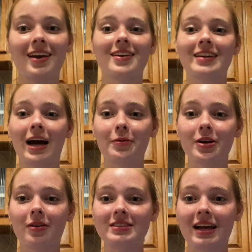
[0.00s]
Now we're
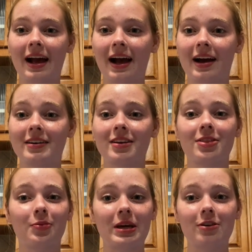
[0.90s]
going to add
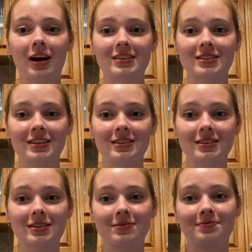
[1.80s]
the wheatgrass seeds.